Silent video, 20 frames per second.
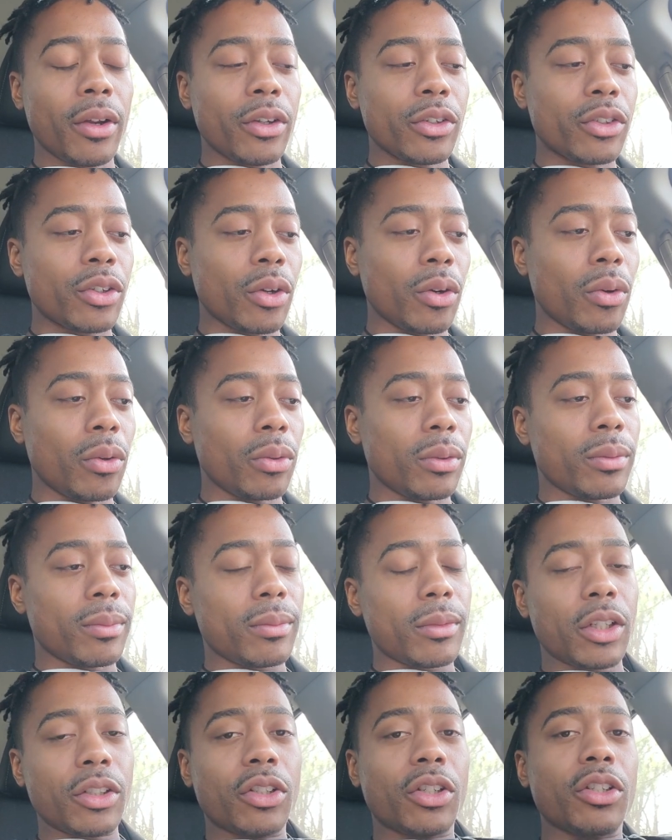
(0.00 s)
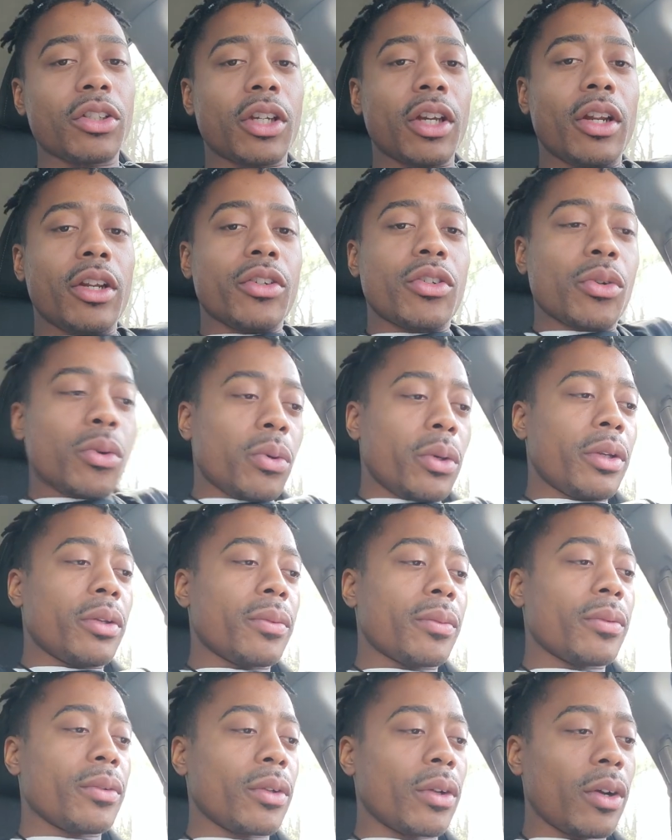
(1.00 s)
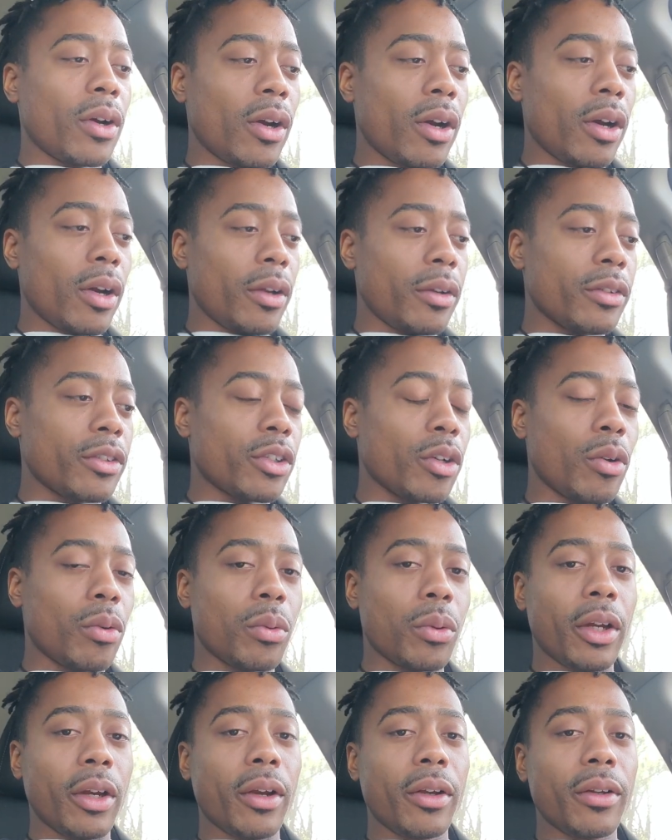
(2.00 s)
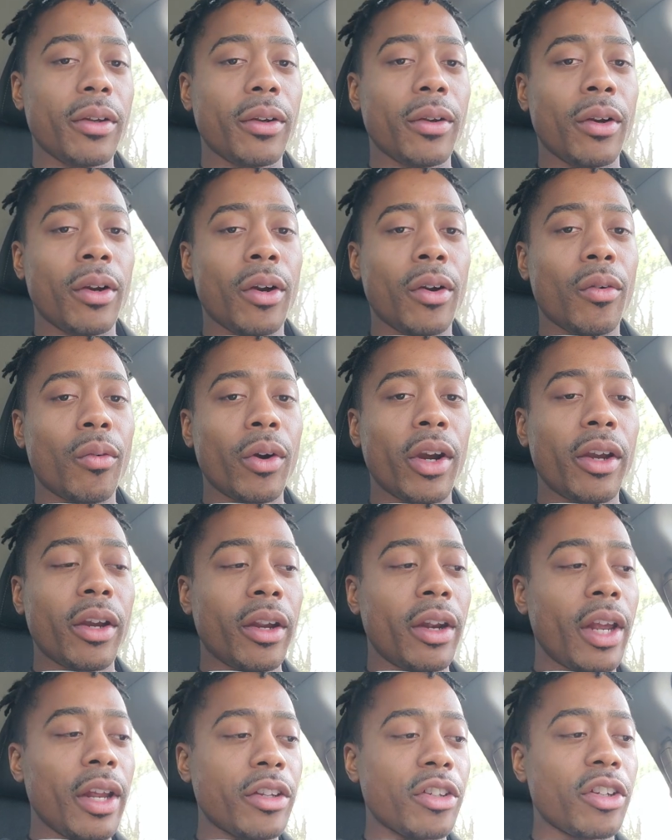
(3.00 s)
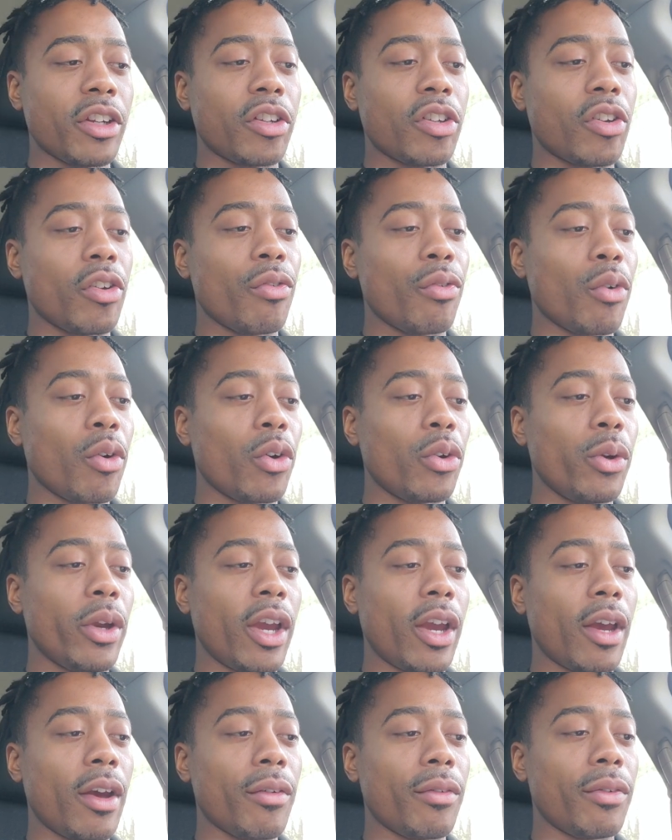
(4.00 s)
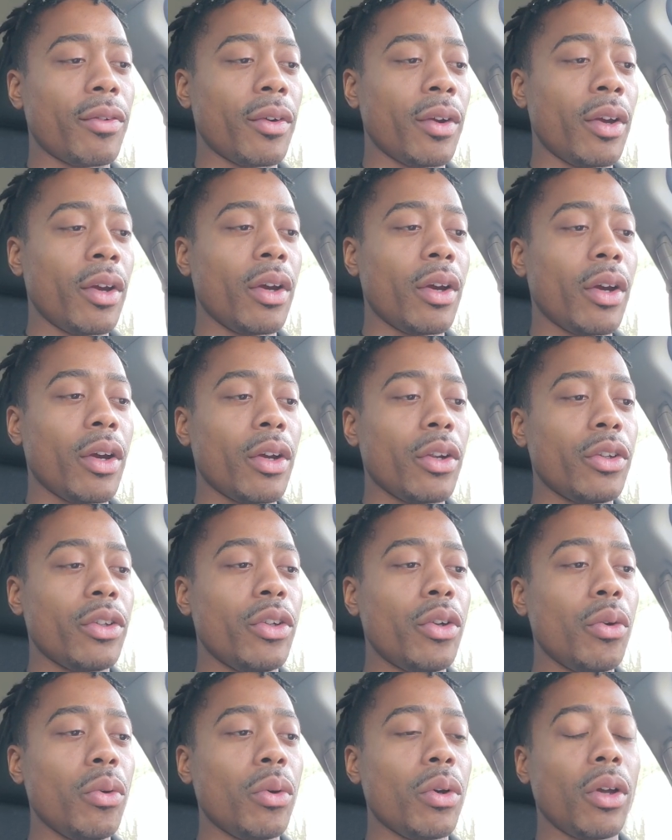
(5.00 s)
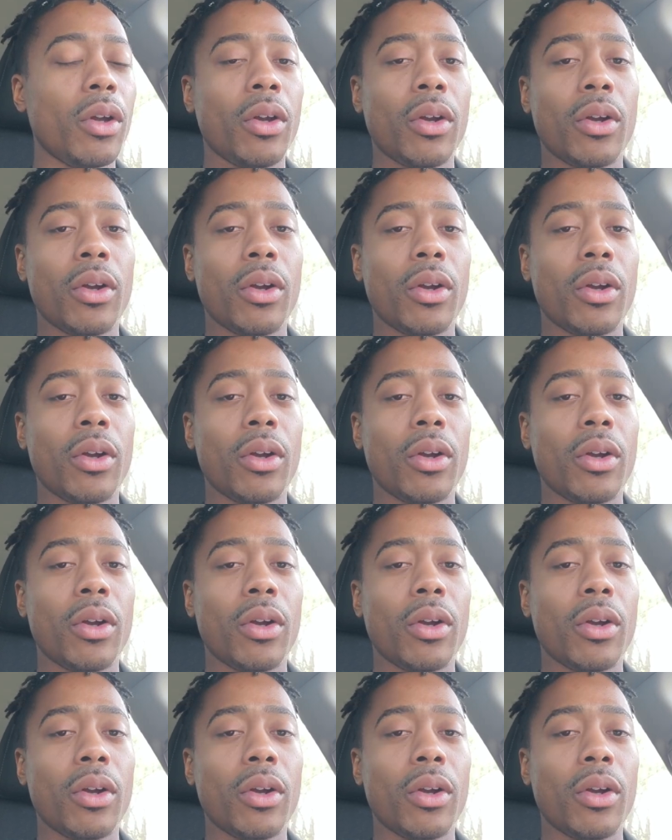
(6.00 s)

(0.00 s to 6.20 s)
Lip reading: So let's just get into it. All right, so ranking at 64, you have Duke